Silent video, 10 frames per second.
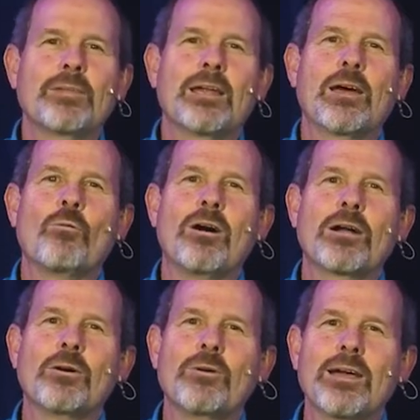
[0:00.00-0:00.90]
and I
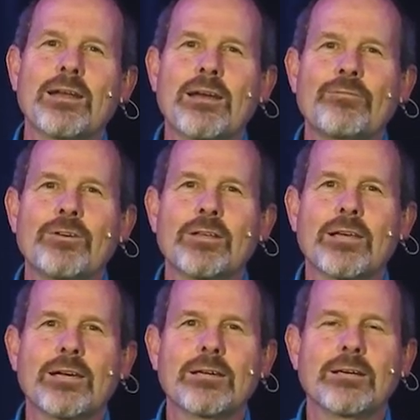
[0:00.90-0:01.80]
walk away and I feel
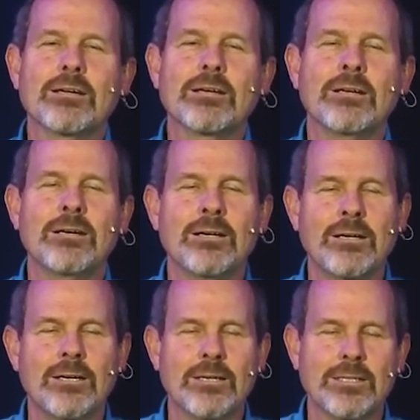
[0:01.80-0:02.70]
like,
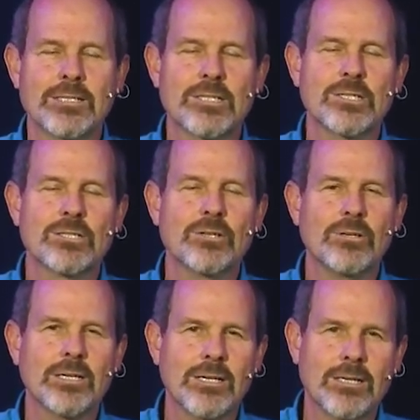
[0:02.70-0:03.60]
ah, this is
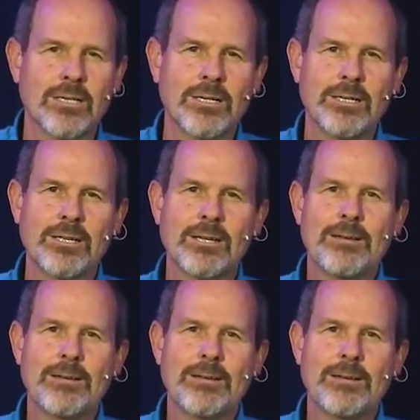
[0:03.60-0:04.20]
so hard.